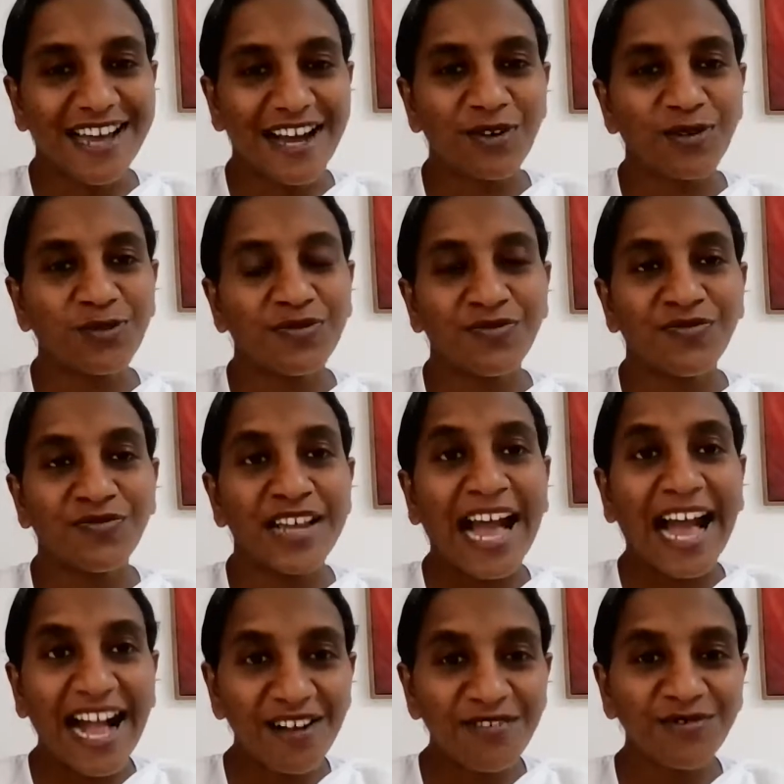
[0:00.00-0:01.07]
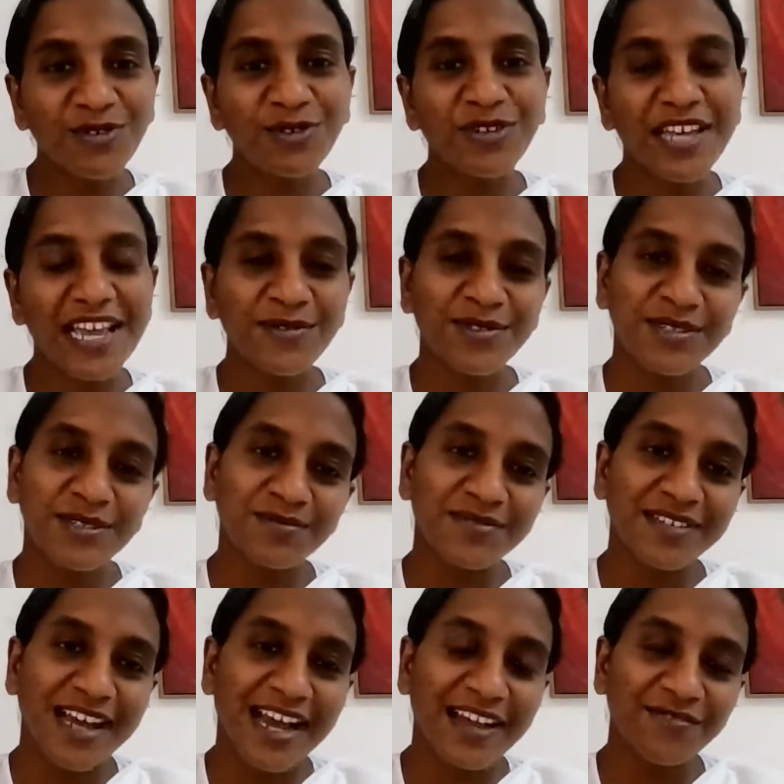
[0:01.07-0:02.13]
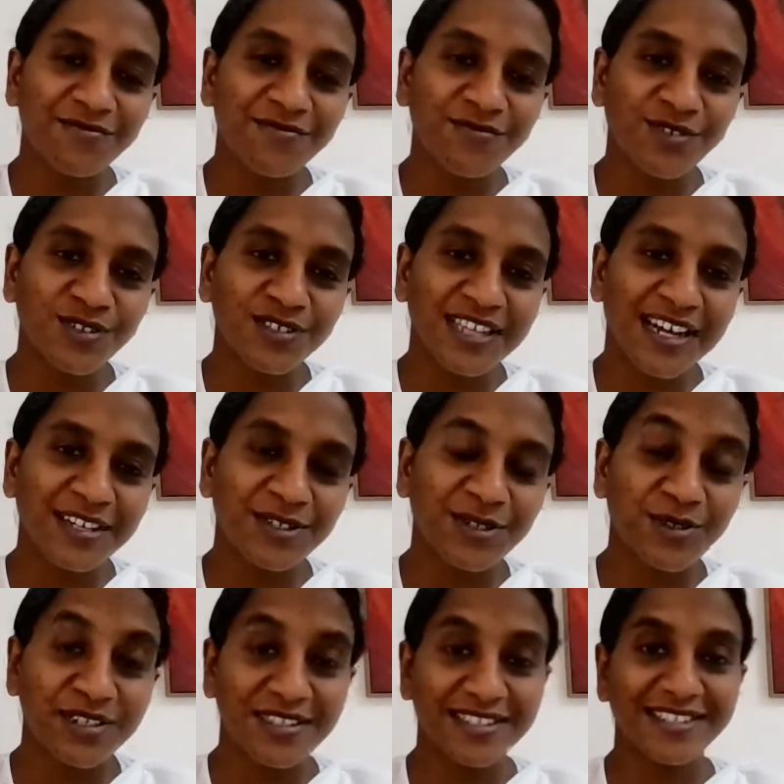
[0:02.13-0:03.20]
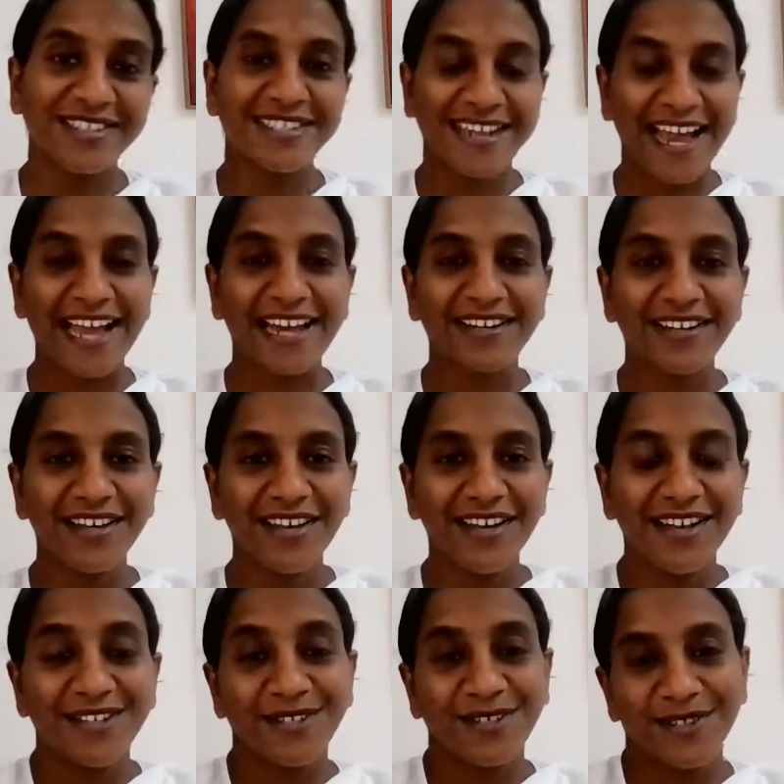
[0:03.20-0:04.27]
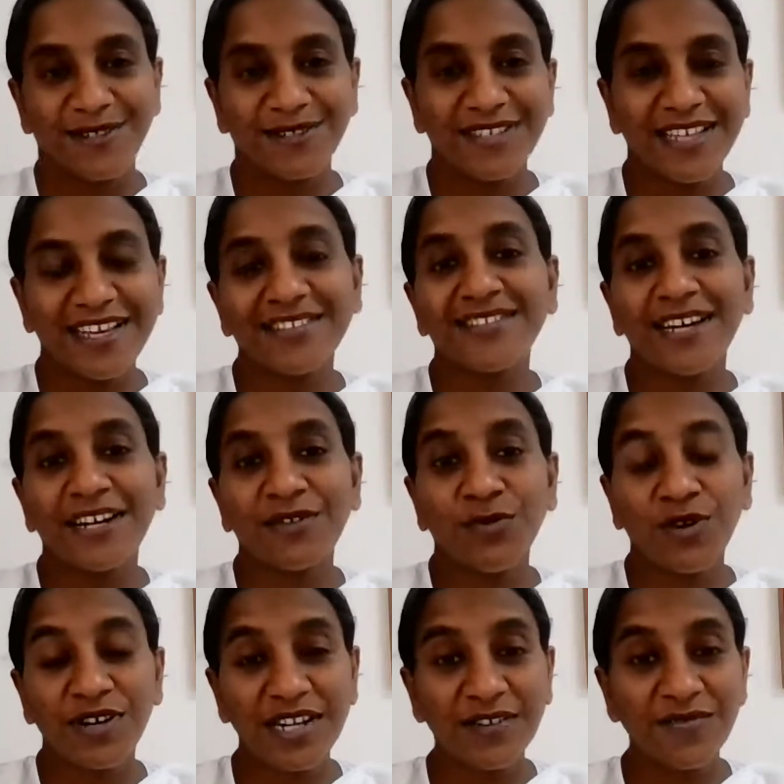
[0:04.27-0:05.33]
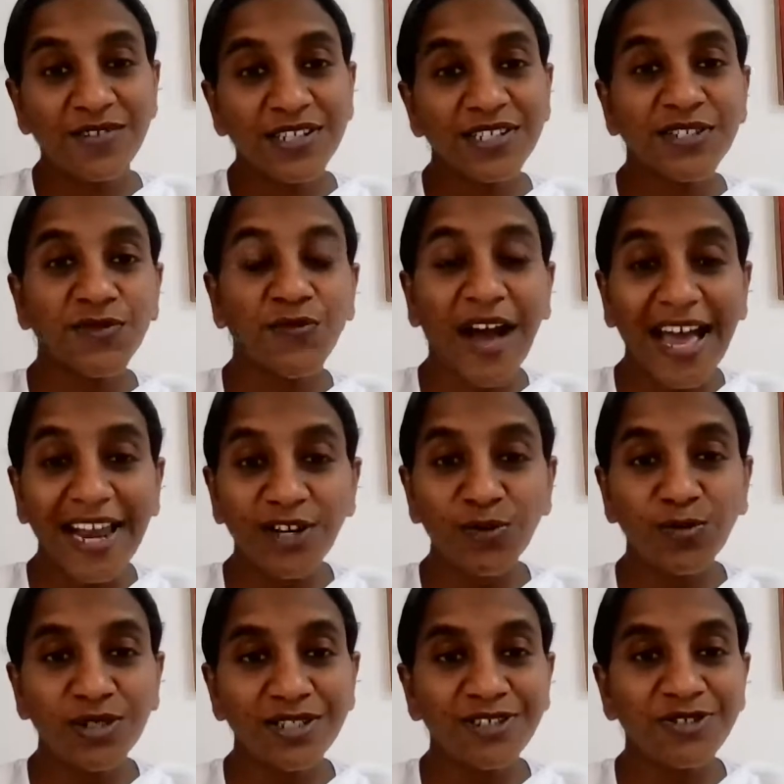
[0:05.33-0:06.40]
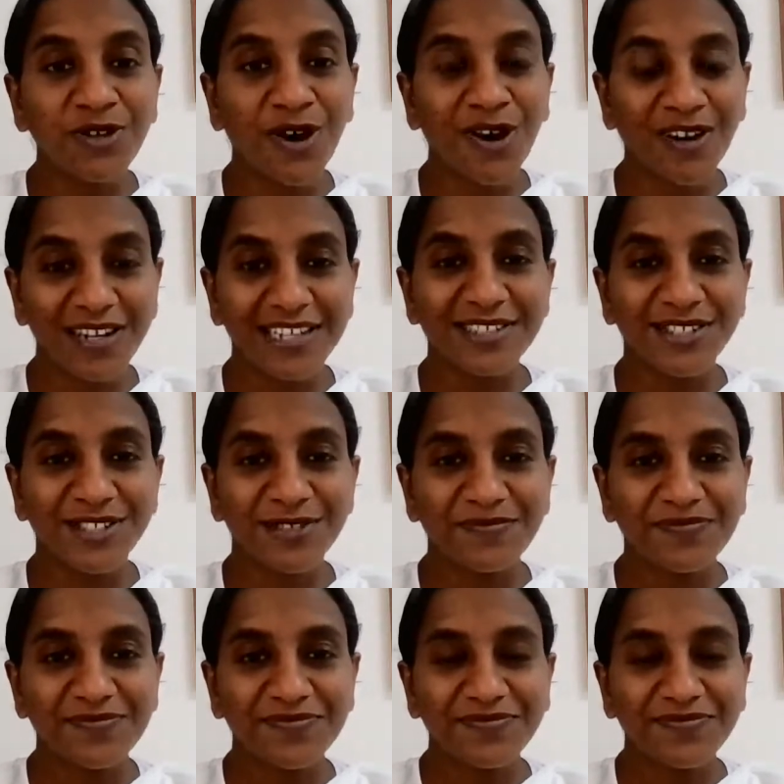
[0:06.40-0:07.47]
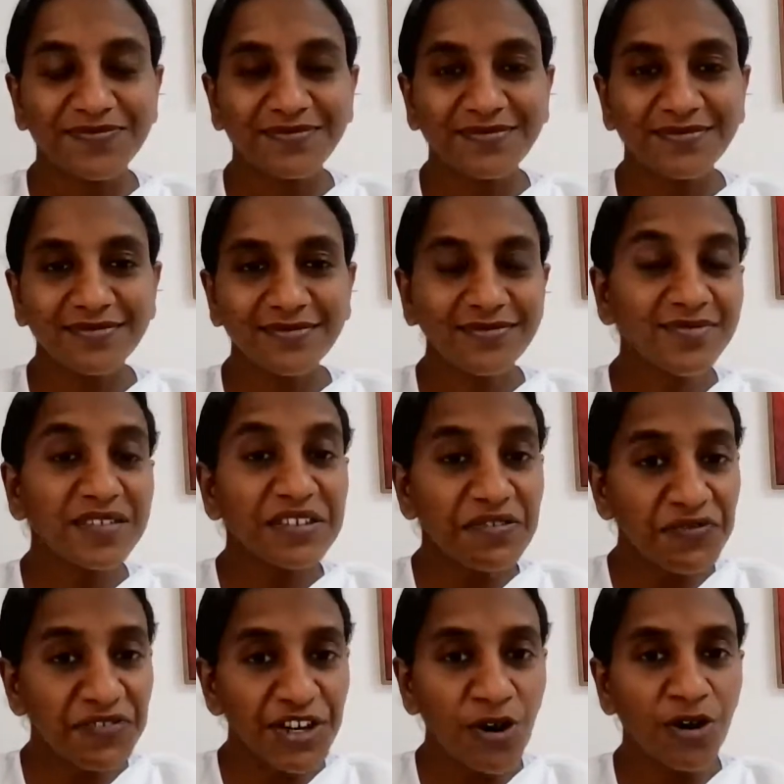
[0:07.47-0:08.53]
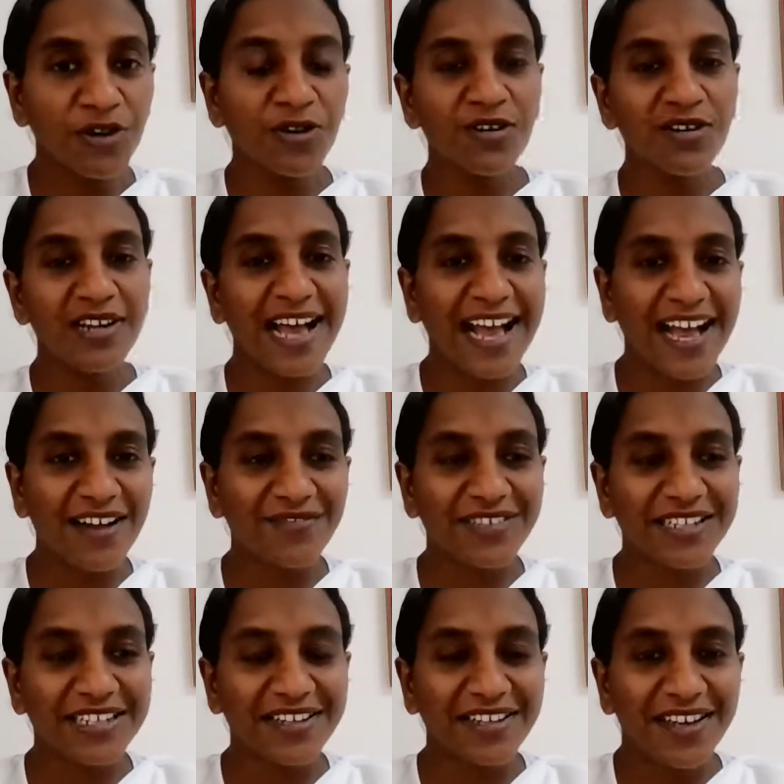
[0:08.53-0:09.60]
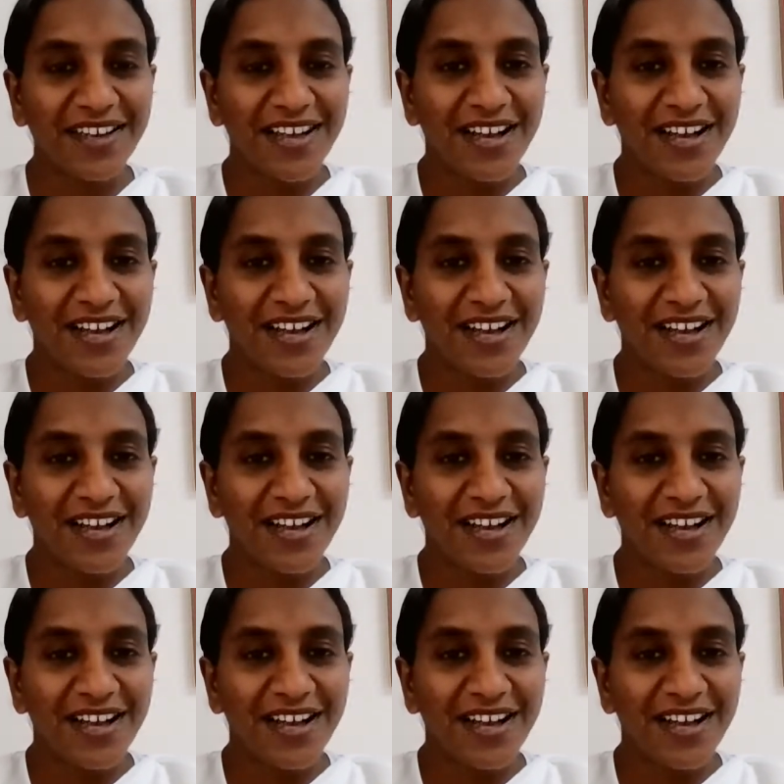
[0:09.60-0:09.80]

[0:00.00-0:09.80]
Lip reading: now we have to give some time for that to understand. So then that whatever the valuable knowledge we are all having